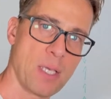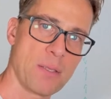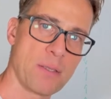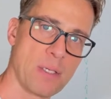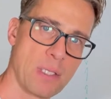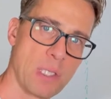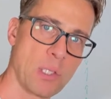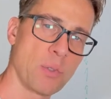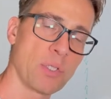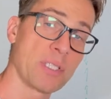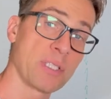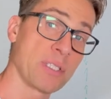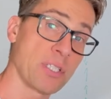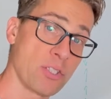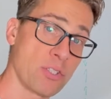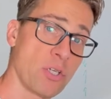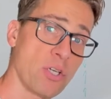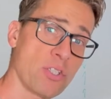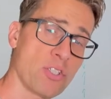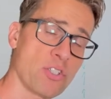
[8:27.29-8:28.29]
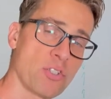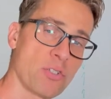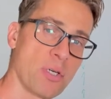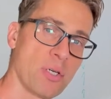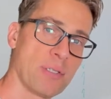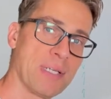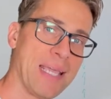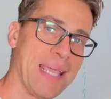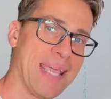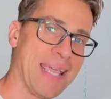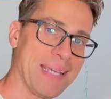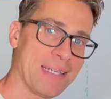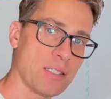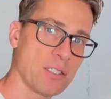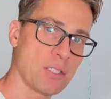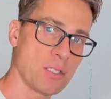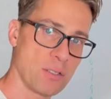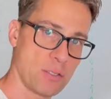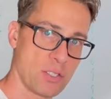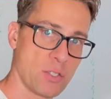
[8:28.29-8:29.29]
the lower the testosterone, and
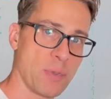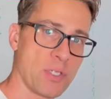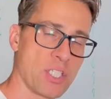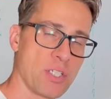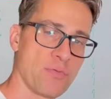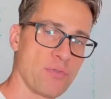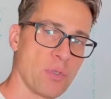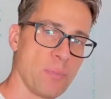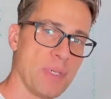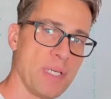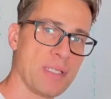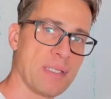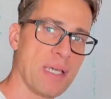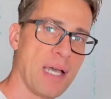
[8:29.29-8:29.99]
especially for men,